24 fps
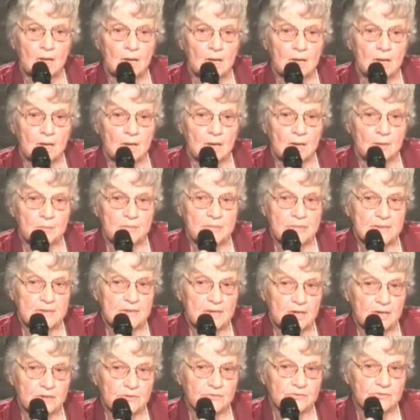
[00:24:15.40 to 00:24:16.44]
because
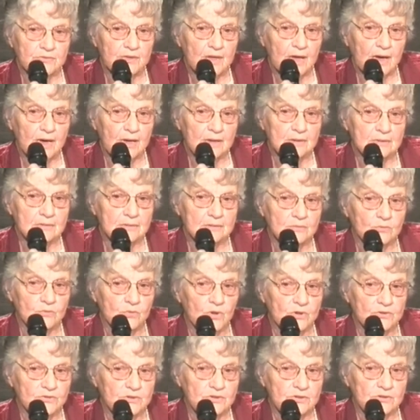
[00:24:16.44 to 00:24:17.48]
that was
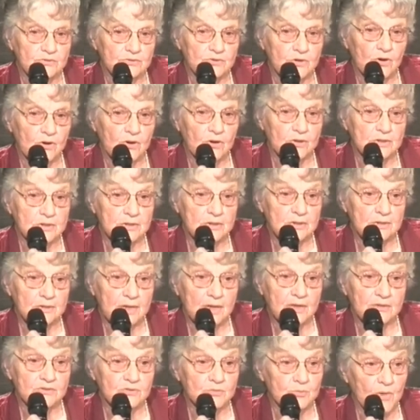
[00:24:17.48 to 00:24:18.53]
his heart, and that's
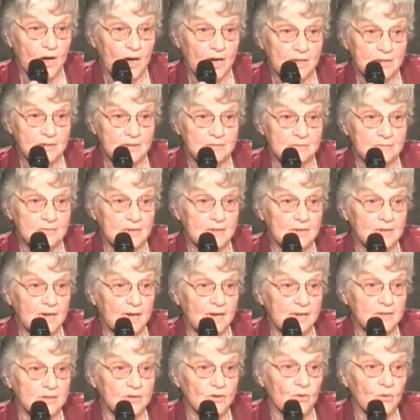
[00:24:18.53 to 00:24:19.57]
mine, and I know
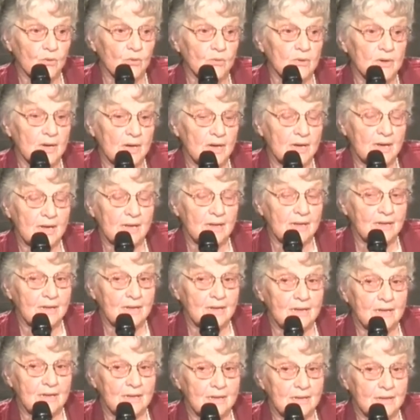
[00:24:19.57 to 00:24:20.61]

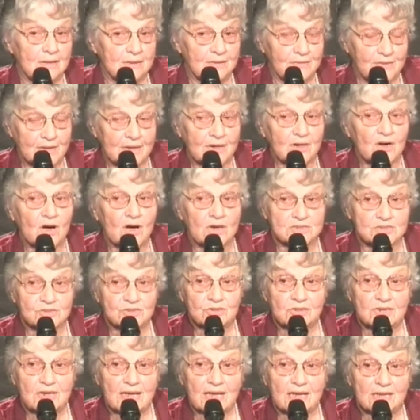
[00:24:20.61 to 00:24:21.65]
that God's going to
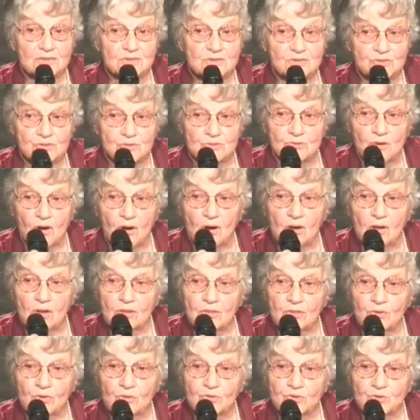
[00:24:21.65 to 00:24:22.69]
answer all those
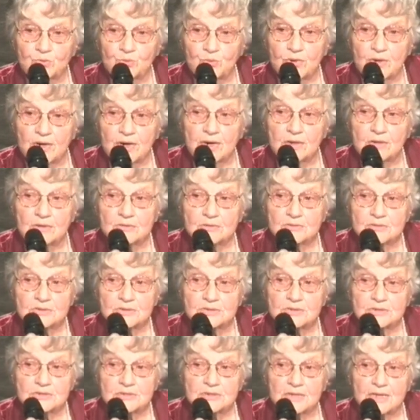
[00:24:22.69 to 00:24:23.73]
prayers
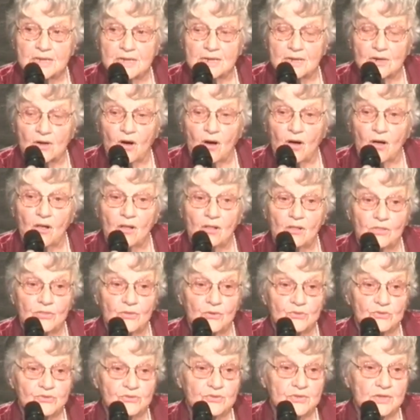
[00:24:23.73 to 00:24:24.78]
and all those
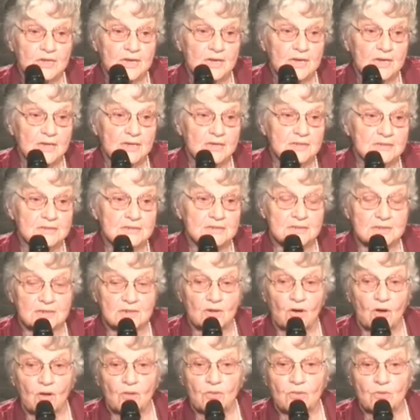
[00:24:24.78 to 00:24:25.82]
things and all
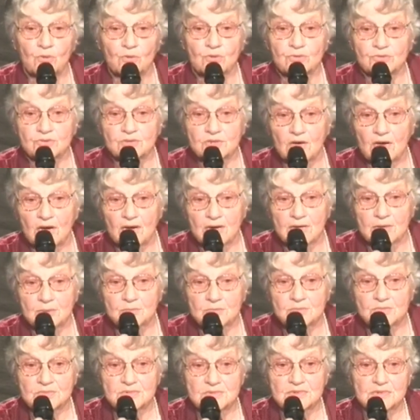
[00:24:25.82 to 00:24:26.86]
those times.
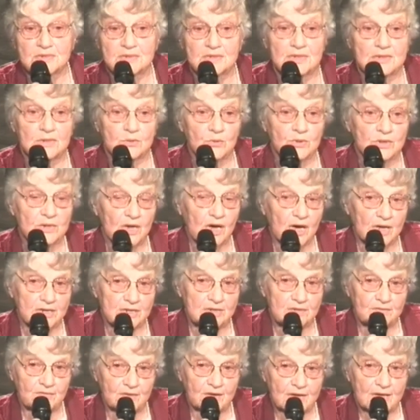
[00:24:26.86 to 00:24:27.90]
They were not in
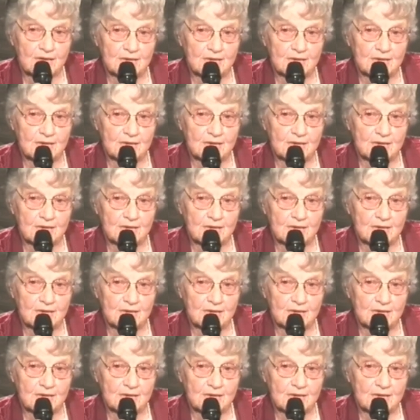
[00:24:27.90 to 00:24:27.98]
vain.